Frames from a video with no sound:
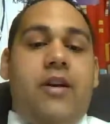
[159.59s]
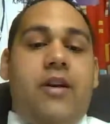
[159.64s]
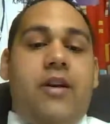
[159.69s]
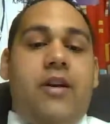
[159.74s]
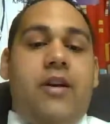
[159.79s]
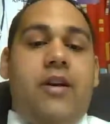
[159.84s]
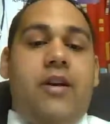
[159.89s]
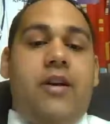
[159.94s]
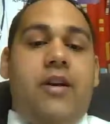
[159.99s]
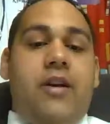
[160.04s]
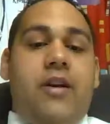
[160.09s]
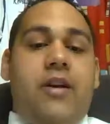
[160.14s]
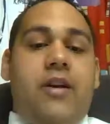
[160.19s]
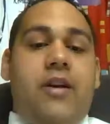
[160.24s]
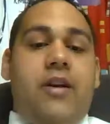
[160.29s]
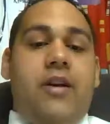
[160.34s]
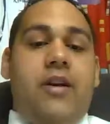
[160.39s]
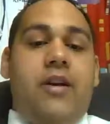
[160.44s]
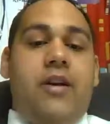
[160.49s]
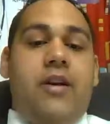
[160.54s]
We also have
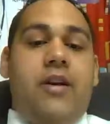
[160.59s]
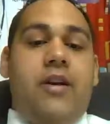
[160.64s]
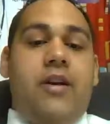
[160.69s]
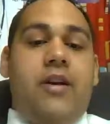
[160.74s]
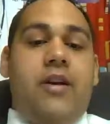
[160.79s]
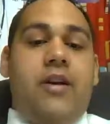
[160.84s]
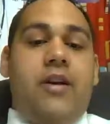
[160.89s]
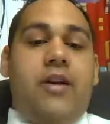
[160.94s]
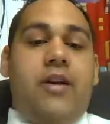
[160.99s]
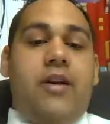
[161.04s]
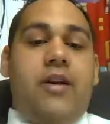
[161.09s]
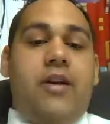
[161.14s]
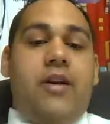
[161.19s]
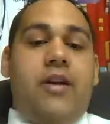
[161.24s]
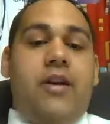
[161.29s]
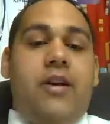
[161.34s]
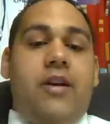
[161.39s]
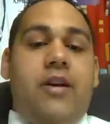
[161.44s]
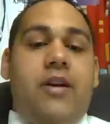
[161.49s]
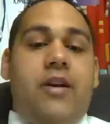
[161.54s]
Jadine
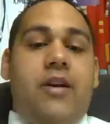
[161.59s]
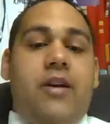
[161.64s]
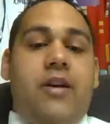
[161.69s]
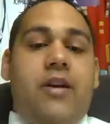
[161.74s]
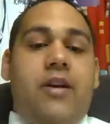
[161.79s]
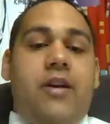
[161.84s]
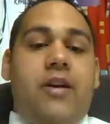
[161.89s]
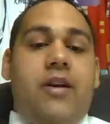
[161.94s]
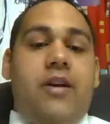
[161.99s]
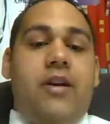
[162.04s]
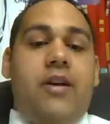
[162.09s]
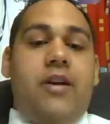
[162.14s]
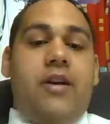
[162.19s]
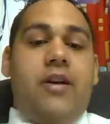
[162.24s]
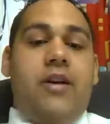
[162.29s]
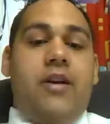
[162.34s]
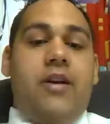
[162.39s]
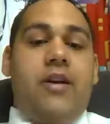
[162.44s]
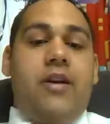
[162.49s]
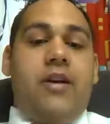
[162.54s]
White from
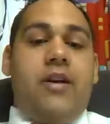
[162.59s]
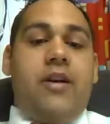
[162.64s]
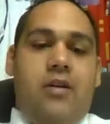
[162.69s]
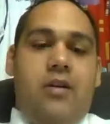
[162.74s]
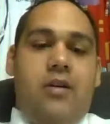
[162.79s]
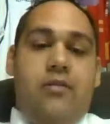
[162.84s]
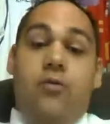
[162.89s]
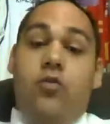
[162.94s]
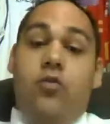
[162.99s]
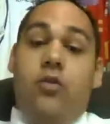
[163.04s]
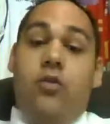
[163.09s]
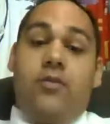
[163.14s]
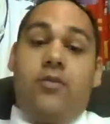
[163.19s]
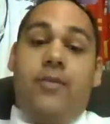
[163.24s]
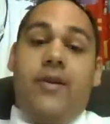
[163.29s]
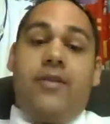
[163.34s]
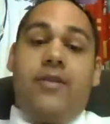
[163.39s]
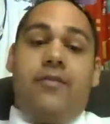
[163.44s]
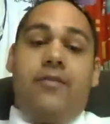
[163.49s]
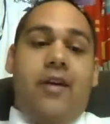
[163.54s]
Stats, and who also
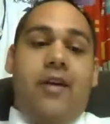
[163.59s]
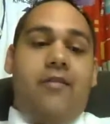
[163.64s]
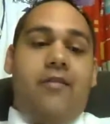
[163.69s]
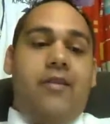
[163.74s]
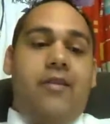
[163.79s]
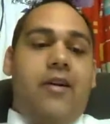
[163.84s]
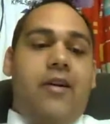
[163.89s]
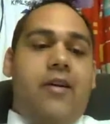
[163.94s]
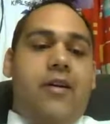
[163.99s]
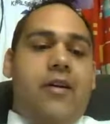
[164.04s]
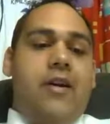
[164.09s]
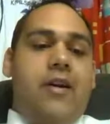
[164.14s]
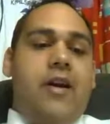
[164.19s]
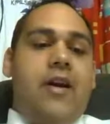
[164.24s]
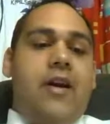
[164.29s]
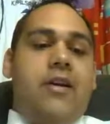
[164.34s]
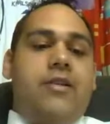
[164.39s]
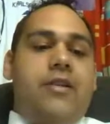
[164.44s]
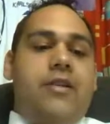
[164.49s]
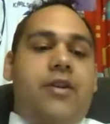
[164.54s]
plays for Cavalier.
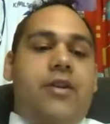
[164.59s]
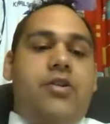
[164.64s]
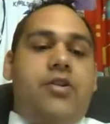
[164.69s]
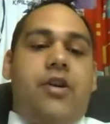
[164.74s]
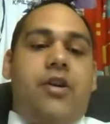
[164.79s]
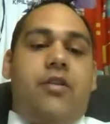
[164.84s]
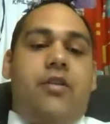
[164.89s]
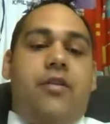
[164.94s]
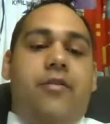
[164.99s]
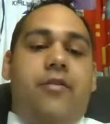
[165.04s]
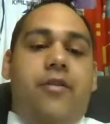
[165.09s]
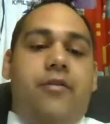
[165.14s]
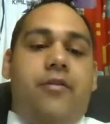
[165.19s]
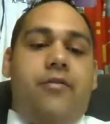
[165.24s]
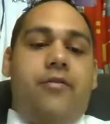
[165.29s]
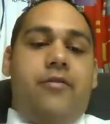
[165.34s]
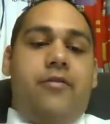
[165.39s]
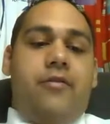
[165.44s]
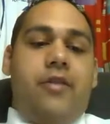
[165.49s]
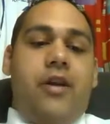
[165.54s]
Tajay Griffith,
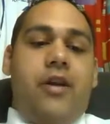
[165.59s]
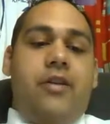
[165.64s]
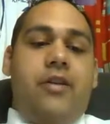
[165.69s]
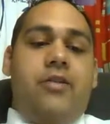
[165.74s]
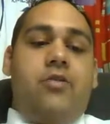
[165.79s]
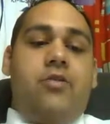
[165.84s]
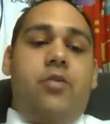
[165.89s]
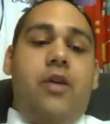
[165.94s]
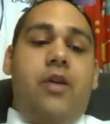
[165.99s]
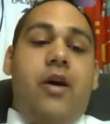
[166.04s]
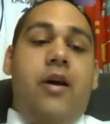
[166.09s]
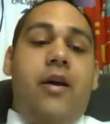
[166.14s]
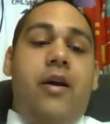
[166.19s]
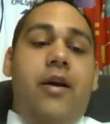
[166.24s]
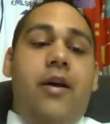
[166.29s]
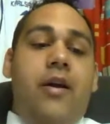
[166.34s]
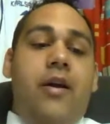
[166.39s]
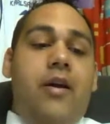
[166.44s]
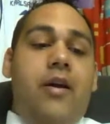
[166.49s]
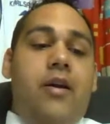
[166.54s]
Innswood High.
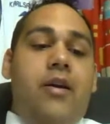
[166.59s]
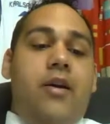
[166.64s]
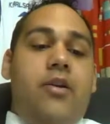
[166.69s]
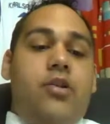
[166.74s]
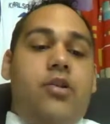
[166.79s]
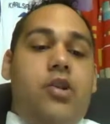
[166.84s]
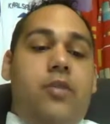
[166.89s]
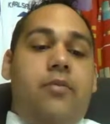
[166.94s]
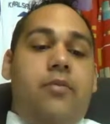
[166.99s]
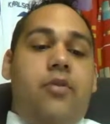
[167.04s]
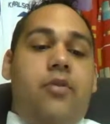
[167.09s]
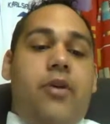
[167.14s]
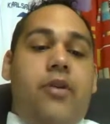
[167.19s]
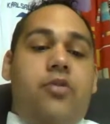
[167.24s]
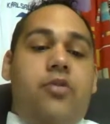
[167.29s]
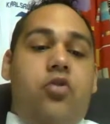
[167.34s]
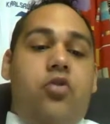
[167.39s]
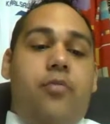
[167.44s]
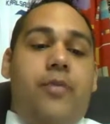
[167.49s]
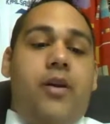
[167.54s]
Jamoy
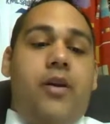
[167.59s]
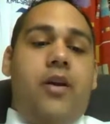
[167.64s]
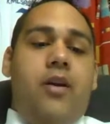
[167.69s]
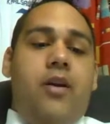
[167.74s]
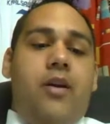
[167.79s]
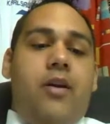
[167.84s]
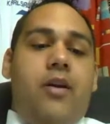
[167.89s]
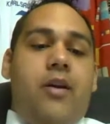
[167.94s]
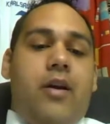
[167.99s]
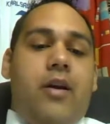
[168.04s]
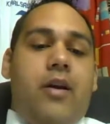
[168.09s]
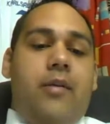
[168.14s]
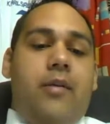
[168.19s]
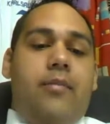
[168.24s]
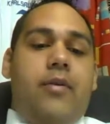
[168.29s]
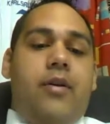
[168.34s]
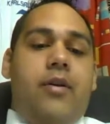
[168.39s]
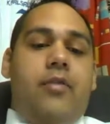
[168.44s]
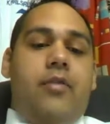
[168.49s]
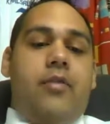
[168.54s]
Topi,
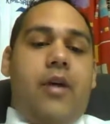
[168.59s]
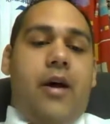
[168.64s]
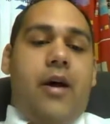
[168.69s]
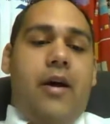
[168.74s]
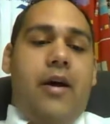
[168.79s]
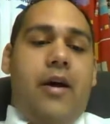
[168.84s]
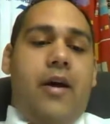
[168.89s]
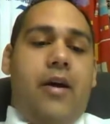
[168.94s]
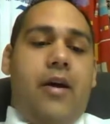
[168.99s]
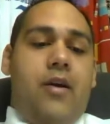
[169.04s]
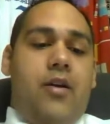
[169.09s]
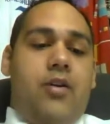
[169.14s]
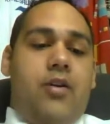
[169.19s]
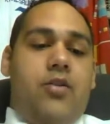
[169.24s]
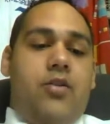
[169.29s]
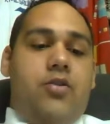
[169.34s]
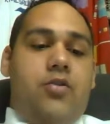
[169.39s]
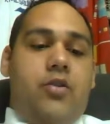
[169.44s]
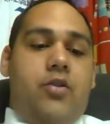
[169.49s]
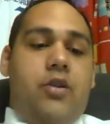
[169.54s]
Camperdown High.
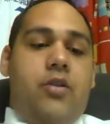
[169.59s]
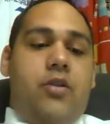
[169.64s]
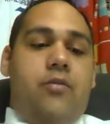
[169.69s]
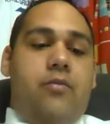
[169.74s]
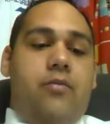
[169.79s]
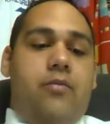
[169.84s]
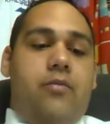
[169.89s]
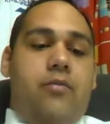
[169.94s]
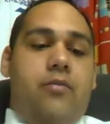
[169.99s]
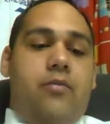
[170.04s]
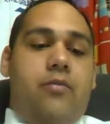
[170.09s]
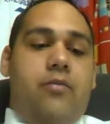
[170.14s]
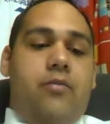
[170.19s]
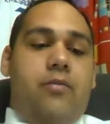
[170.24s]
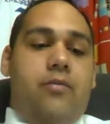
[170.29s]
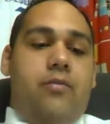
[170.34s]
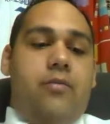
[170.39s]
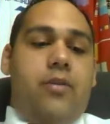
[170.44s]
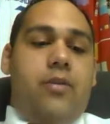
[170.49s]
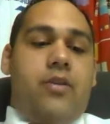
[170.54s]
Jordan
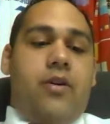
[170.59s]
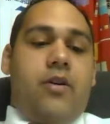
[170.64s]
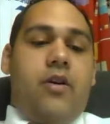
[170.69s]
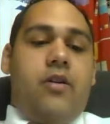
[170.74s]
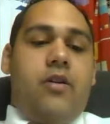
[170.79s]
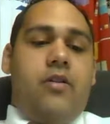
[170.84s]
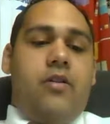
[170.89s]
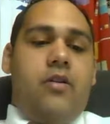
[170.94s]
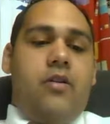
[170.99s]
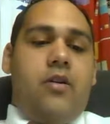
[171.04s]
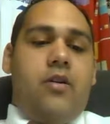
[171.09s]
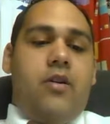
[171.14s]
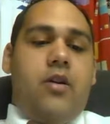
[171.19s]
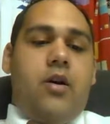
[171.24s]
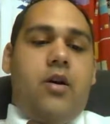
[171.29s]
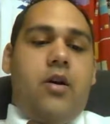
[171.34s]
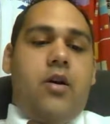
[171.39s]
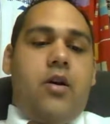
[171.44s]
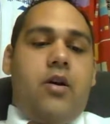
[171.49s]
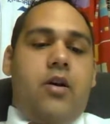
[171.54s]
Pitterkin,
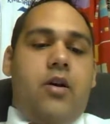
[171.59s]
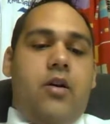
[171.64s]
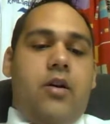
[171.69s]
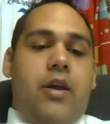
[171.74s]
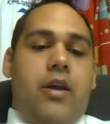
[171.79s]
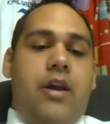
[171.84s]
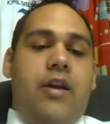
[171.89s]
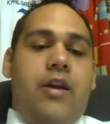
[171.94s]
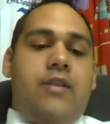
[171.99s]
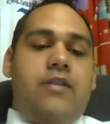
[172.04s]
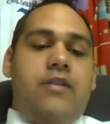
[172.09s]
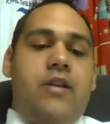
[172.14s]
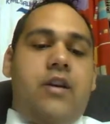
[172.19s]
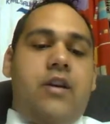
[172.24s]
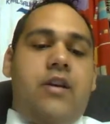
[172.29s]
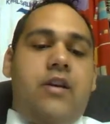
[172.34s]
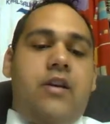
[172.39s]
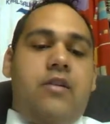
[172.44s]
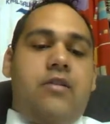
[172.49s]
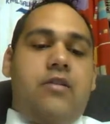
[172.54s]
KC,
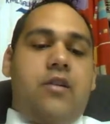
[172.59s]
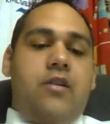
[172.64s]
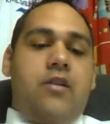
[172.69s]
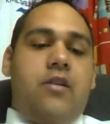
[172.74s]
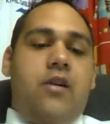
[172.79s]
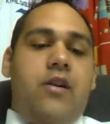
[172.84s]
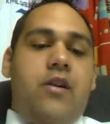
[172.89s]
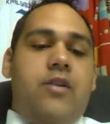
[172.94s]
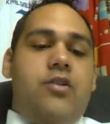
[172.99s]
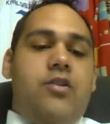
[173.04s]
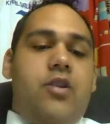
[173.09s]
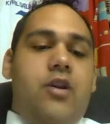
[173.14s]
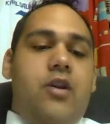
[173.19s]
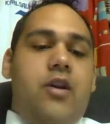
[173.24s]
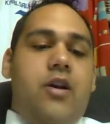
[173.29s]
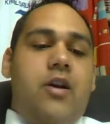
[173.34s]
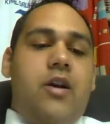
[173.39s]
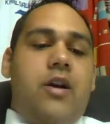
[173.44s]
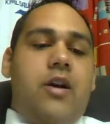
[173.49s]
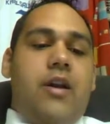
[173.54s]
Kingston College.
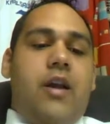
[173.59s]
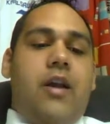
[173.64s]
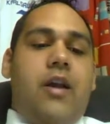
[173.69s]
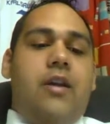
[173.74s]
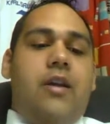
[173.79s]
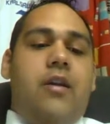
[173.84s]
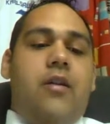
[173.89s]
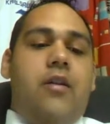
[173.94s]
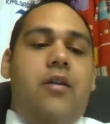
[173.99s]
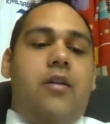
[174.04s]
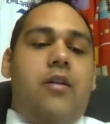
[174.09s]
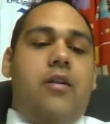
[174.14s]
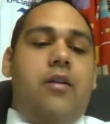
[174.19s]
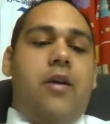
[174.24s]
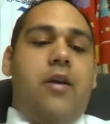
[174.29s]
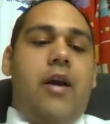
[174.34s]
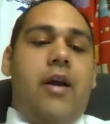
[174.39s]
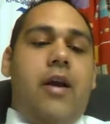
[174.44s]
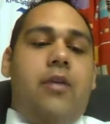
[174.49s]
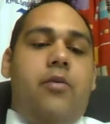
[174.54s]
Kendall
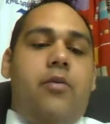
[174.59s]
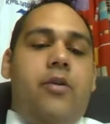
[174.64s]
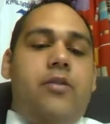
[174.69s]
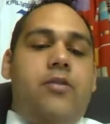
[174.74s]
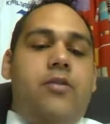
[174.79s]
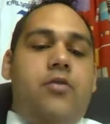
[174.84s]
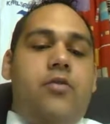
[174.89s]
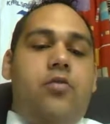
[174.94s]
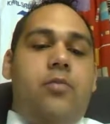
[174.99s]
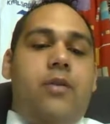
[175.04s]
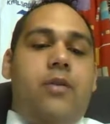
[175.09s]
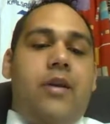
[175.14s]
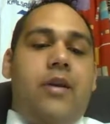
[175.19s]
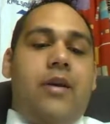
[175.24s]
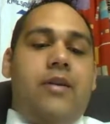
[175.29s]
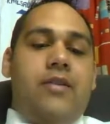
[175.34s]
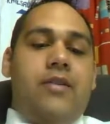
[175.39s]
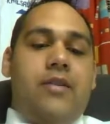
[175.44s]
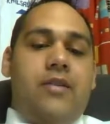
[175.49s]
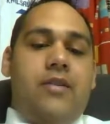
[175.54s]
Edwards, who plays
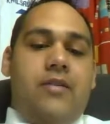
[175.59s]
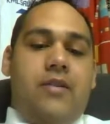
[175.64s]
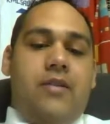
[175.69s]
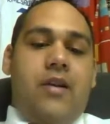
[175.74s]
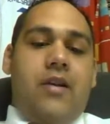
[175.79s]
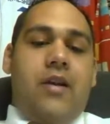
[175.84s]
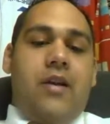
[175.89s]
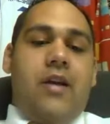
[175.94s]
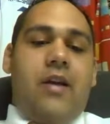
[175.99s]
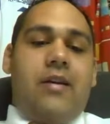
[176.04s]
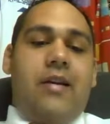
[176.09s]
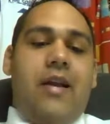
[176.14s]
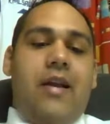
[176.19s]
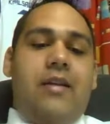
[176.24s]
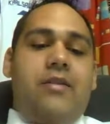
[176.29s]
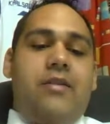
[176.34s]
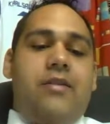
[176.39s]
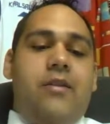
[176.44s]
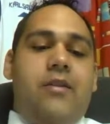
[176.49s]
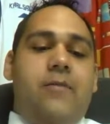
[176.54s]
in
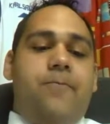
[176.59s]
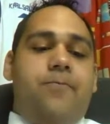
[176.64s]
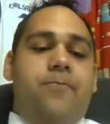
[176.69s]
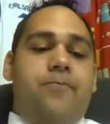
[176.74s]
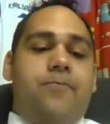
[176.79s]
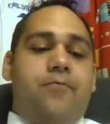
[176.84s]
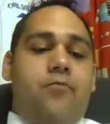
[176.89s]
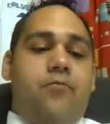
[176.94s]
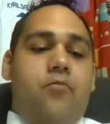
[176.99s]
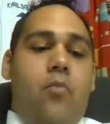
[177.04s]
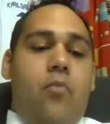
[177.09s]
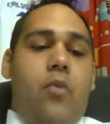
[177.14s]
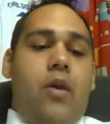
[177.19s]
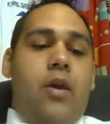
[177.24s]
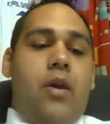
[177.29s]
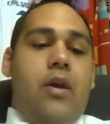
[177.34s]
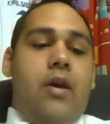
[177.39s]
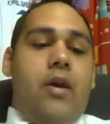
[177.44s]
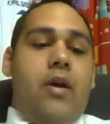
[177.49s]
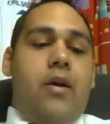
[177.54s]
Atlanta.
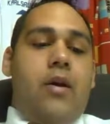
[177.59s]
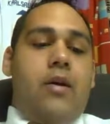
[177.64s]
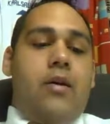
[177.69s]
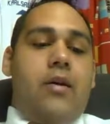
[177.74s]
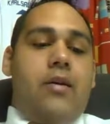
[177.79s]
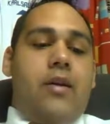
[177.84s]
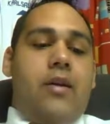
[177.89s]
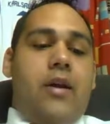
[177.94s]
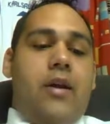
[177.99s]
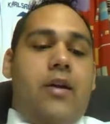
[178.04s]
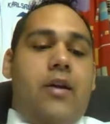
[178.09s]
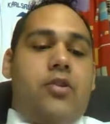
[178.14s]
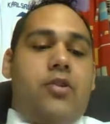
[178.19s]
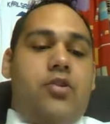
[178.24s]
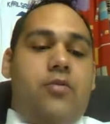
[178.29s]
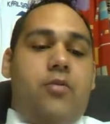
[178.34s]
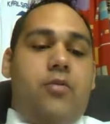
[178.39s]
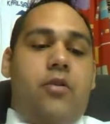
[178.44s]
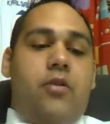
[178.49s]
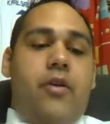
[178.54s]
Nikash
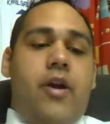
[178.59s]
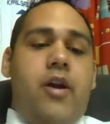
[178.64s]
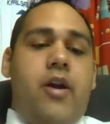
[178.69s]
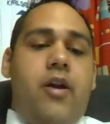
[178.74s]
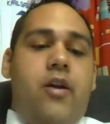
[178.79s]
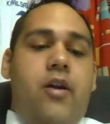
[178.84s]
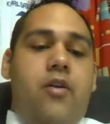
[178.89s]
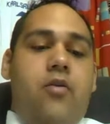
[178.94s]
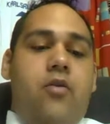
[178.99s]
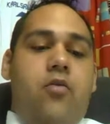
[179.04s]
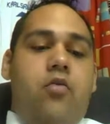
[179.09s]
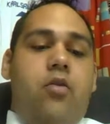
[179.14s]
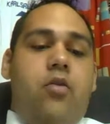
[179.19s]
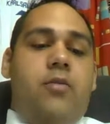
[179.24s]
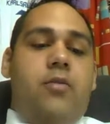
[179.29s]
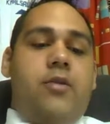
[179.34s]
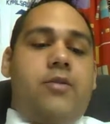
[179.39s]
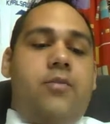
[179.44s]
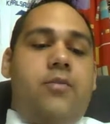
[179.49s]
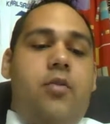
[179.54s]
Murray,
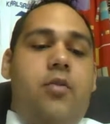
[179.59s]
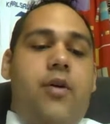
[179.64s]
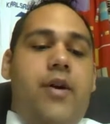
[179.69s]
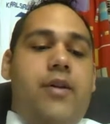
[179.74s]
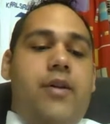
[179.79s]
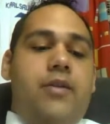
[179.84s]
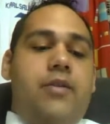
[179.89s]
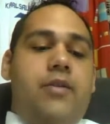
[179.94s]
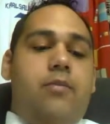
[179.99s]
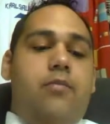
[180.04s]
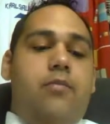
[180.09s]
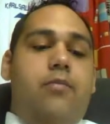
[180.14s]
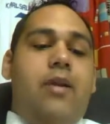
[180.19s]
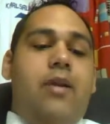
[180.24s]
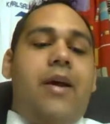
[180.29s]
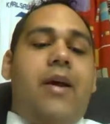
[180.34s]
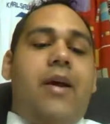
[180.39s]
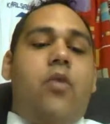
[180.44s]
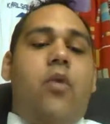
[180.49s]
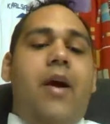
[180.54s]
Wolmer's Boys.
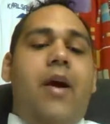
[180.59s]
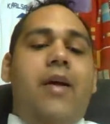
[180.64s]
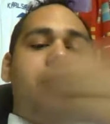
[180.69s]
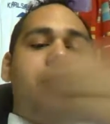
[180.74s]
Blake White,